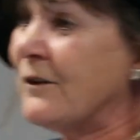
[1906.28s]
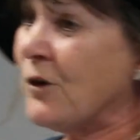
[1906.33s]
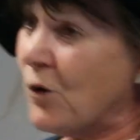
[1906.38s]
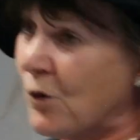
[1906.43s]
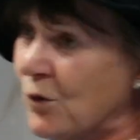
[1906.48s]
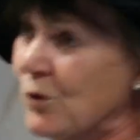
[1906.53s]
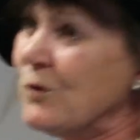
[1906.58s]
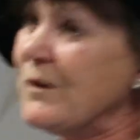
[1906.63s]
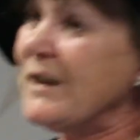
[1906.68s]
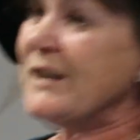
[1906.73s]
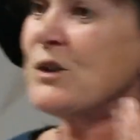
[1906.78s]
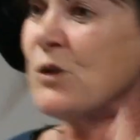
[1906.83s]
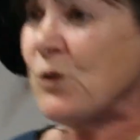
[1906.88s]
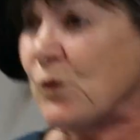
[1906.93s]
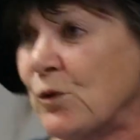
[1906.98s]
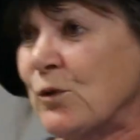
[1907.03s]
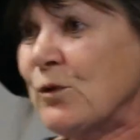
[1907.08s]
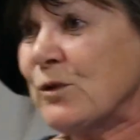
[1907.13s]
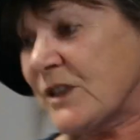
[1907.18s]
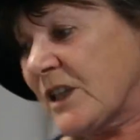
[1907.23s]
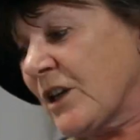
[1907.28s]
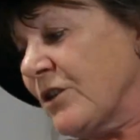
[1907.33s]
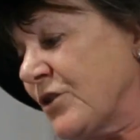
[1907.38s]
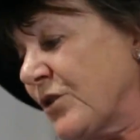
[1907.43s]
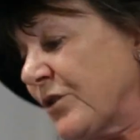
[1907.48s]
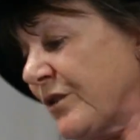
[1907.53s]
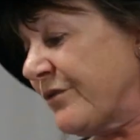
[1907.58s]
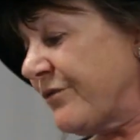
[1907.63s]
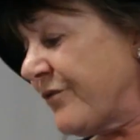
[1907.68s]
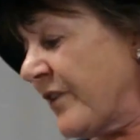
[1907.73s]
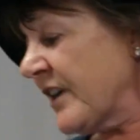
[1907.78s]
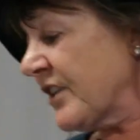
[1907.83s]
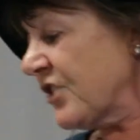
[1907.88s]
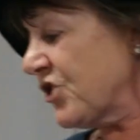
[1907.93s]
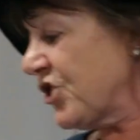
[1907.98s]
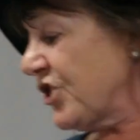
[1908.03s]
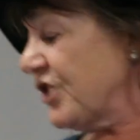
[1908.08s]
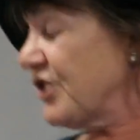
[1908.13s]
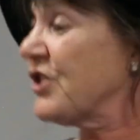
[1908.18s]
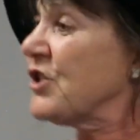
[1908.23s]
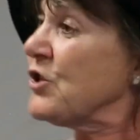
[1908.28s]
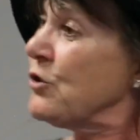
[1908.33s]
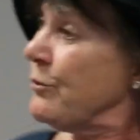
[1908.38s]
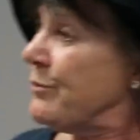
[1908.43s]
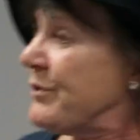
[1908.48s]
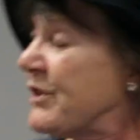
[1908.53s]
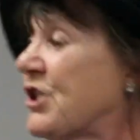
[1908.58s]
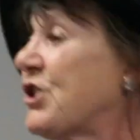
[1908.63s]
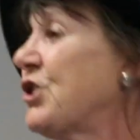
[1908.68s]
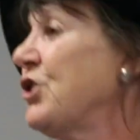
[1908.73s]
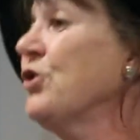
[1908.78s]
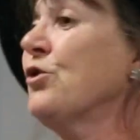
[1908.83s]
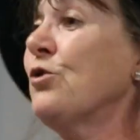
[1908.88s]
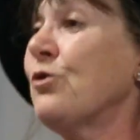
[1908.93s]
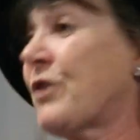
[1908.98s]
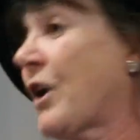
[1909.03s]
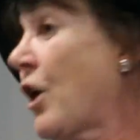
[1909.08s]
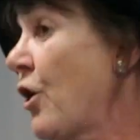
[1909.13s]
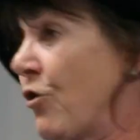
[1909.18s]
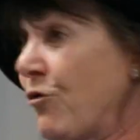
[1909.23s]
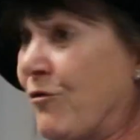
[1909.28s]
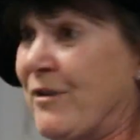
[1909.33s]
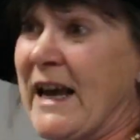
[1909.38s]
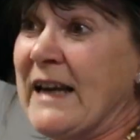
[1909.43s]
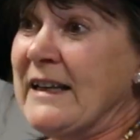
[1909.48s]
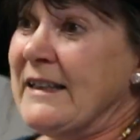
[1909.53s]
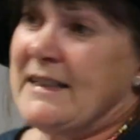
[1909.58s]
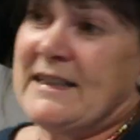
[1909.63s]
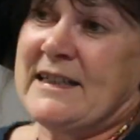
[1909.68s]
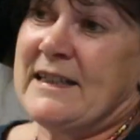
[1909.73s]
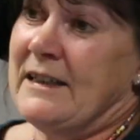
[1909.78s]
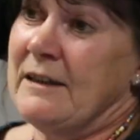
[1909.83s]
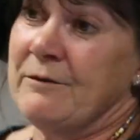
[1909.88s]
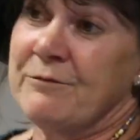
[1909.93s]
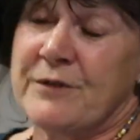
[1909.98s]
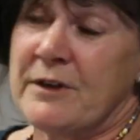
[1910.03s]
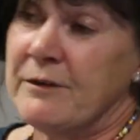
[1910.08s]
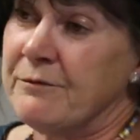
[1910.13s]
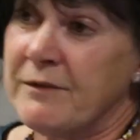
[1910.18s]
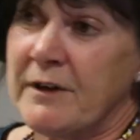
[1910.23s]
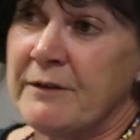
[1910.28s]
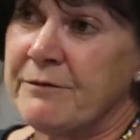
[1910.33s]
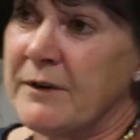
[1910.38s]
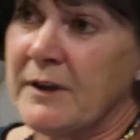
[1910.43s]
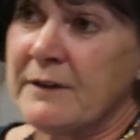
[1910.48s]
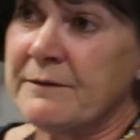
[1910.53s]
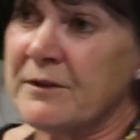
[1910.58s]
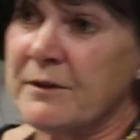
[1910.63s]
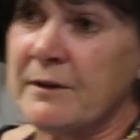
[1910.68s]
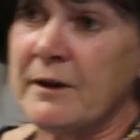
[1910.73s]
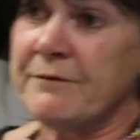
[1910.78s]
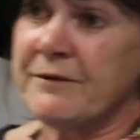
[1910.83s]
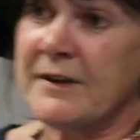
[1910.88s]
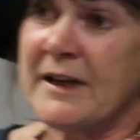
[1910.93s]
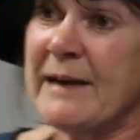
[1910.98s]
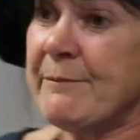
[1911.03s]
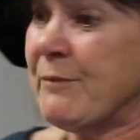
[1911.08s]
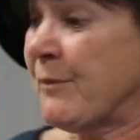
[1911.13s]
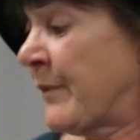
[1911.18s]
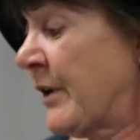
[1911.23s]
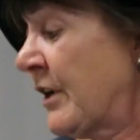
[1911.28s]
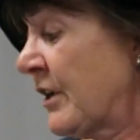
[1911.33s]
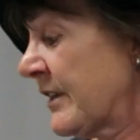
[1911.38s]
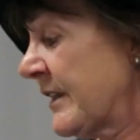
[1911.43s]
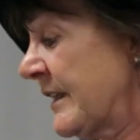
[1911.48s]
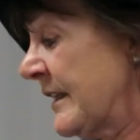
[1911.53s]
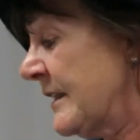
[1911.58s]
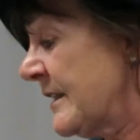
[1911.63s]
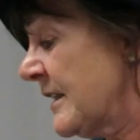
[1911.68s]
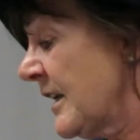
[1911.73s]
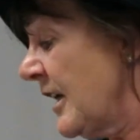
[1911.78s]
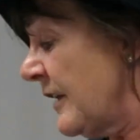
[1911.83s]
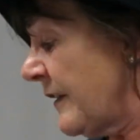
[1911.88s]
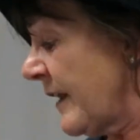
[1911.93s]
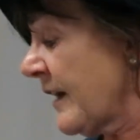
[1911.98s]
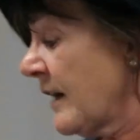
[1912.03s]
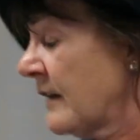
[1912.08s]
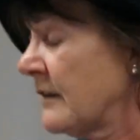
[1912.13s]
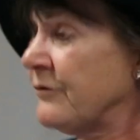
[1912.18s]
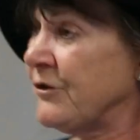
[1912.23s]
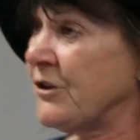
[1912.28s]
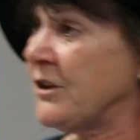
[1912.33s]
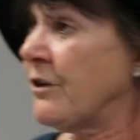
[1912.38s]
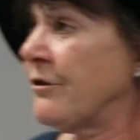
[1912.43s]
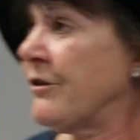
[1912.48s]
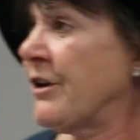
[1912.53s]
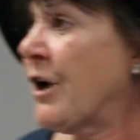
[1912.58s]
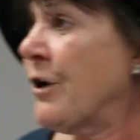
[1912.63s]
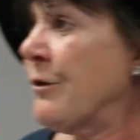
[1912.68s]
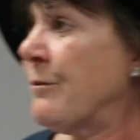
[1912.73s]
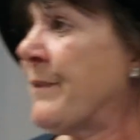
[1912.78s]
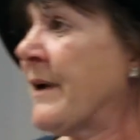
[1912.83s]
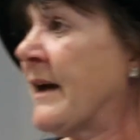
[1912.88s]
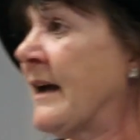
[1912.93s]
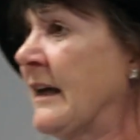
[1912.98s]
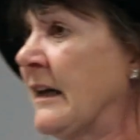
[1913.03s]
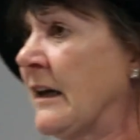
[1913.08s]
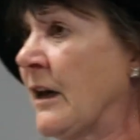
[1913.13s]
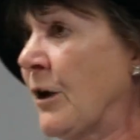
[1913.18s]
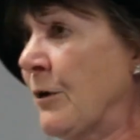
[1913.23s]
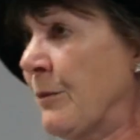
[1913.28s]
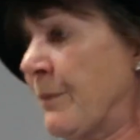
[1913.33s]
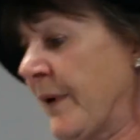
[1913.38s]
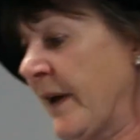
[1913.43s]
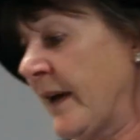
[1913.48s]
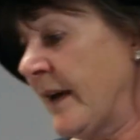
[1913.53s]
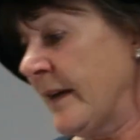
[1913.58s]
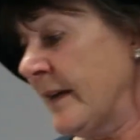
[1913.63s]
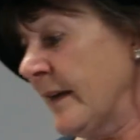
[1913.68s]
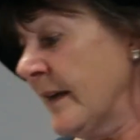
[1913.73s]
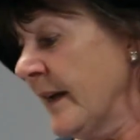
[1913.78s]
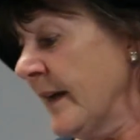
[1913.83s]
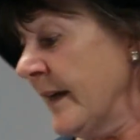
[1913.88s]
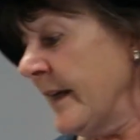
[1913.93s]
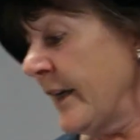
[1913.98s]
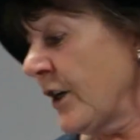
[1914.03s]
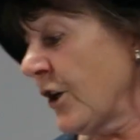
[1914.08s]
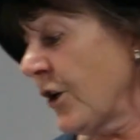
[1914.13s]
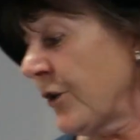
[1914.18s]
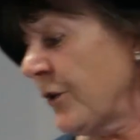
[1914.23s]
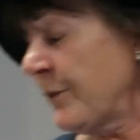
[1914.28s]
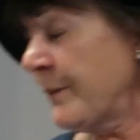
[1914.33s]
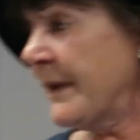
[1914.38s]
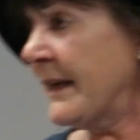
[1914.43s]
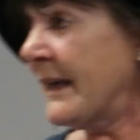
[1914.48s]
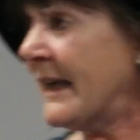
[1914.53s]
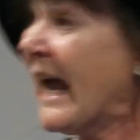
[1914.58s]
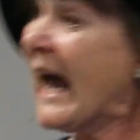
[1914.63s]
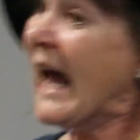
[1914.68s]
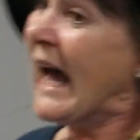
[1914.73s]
that all this also sort of functions to obscure the whole reality of the labour market, that kind of no pay, low pay economy,